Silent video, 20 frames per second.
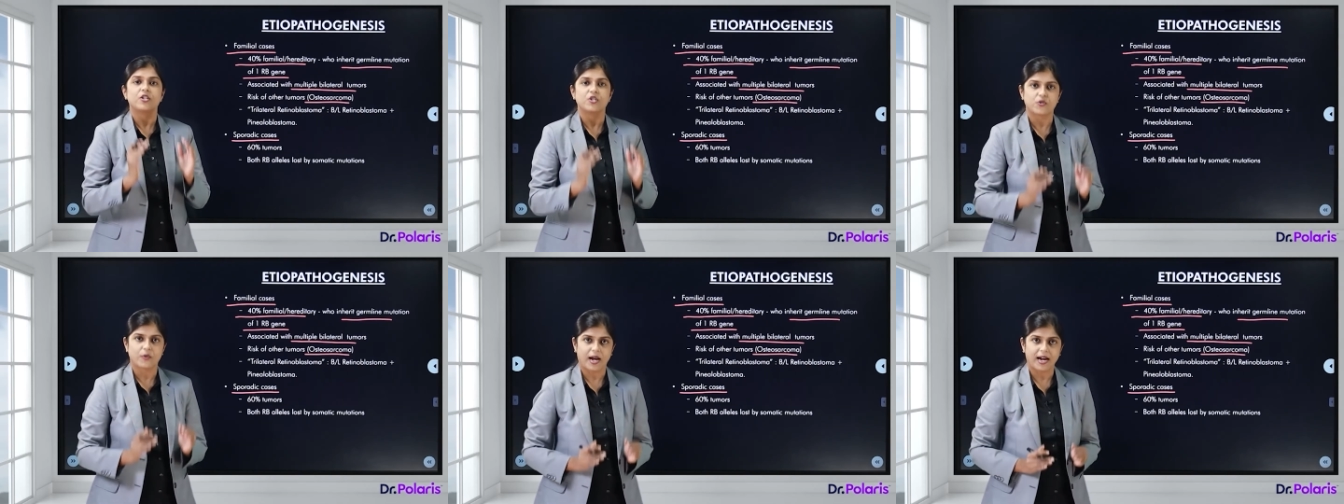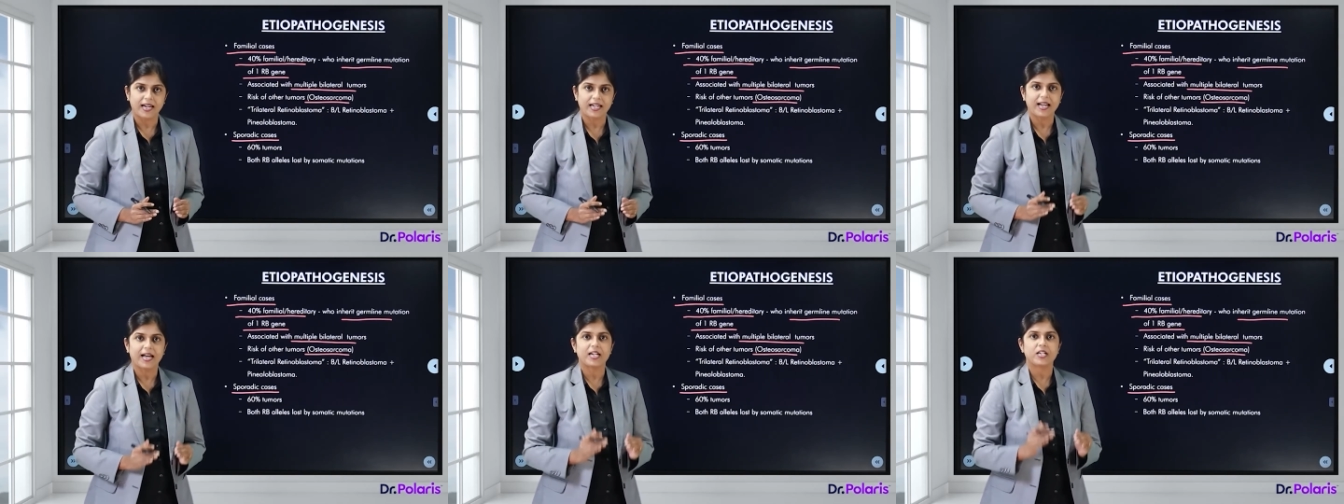
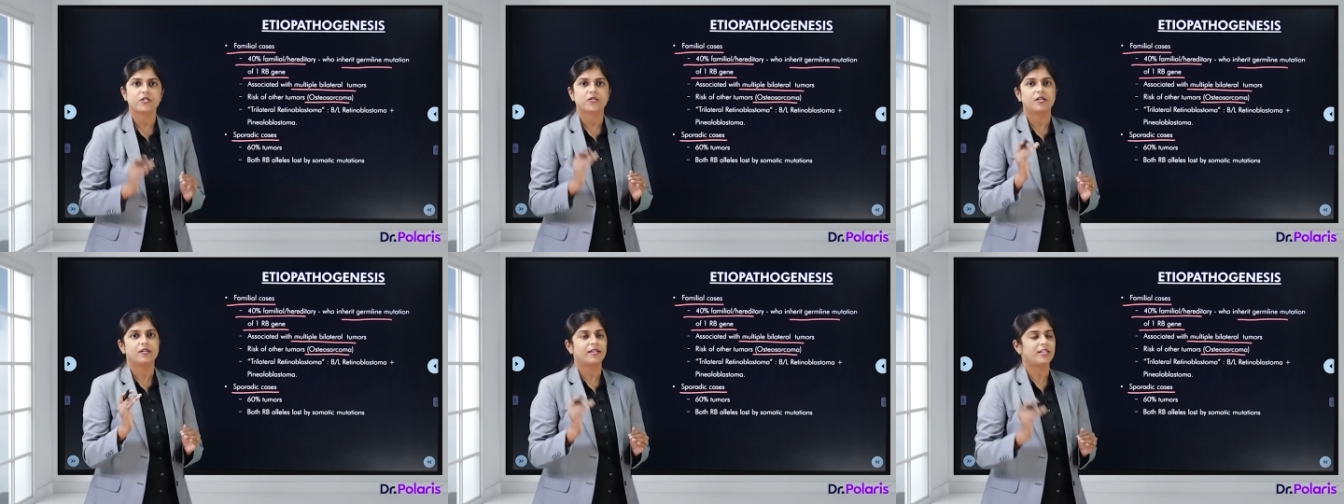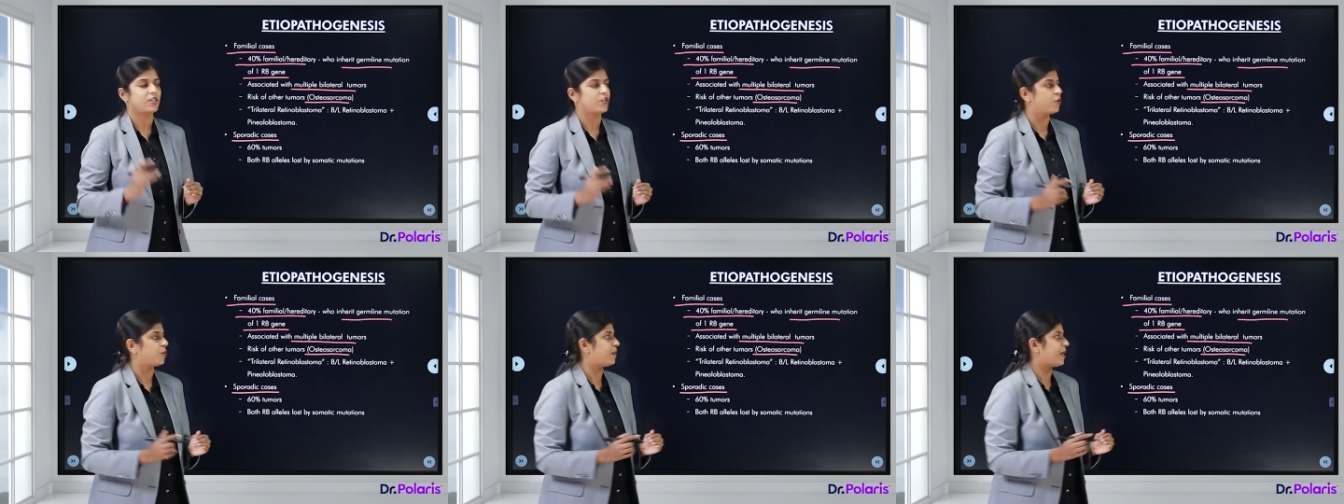Trilateral
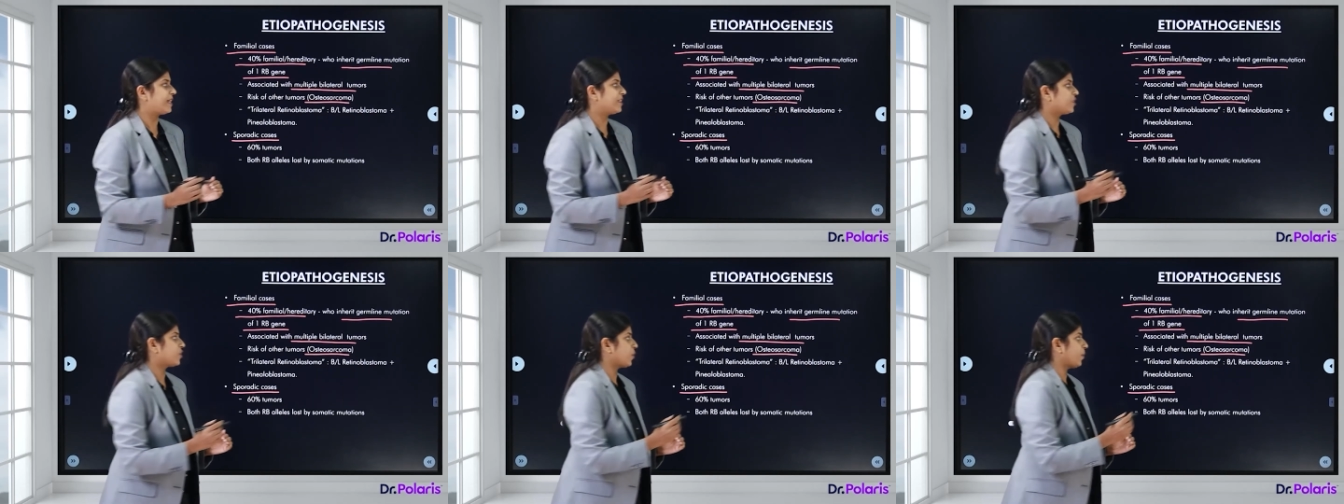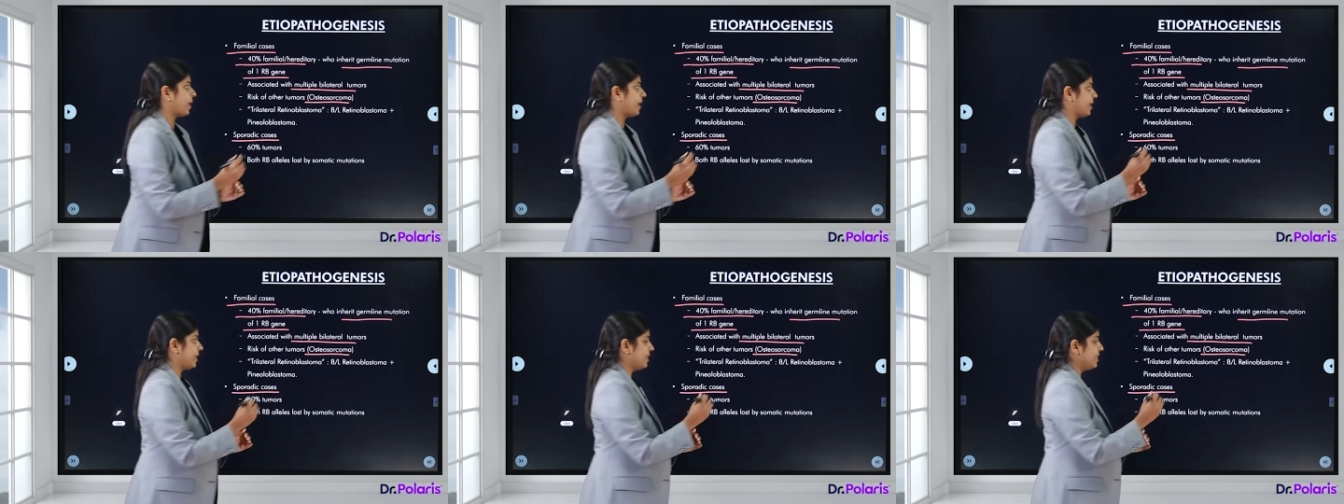
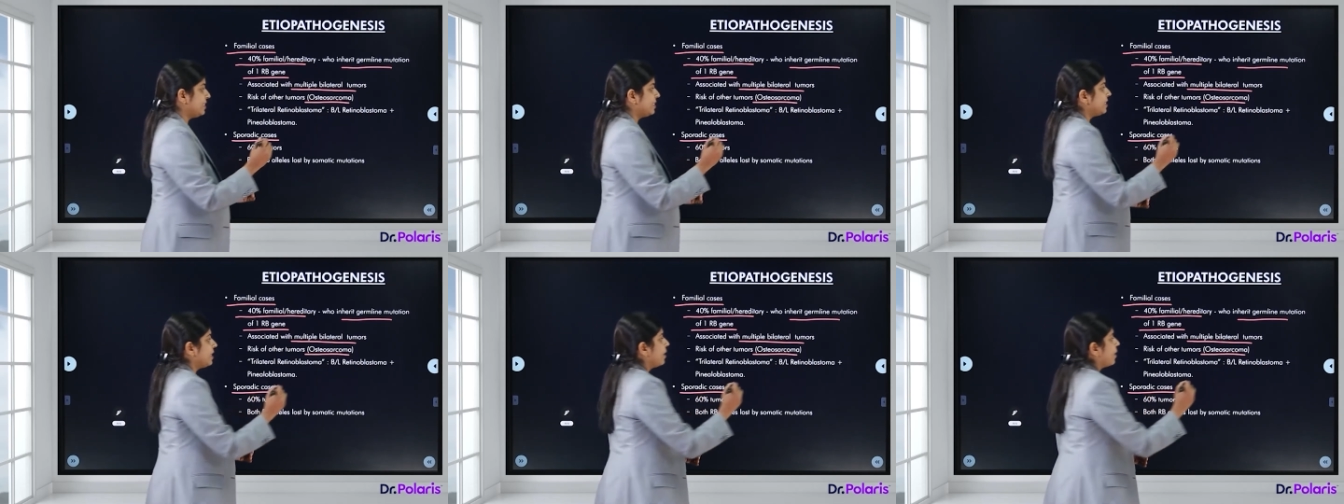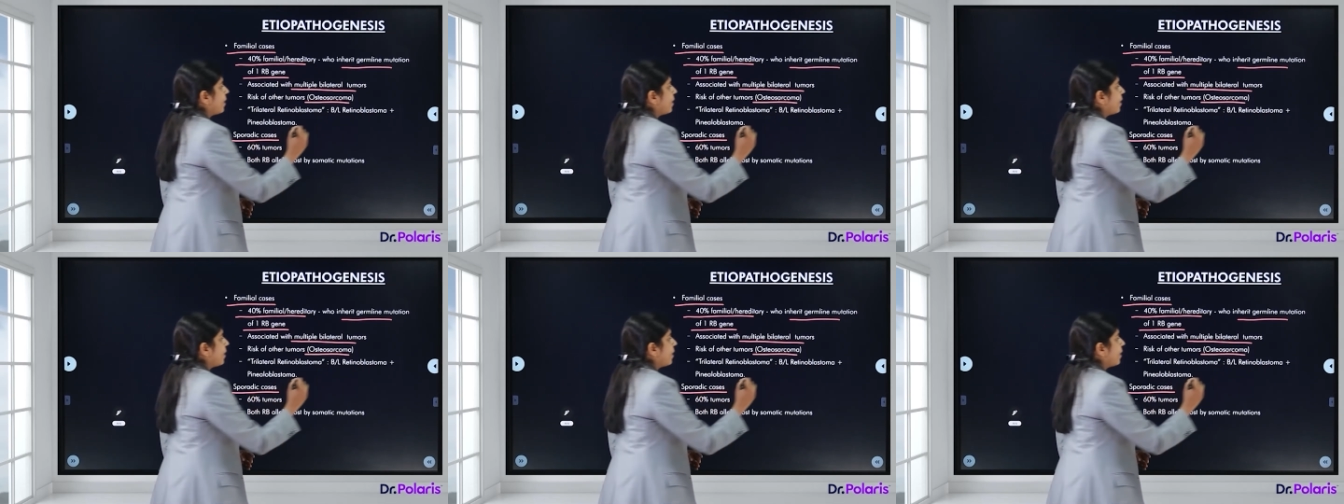retinoblastoma is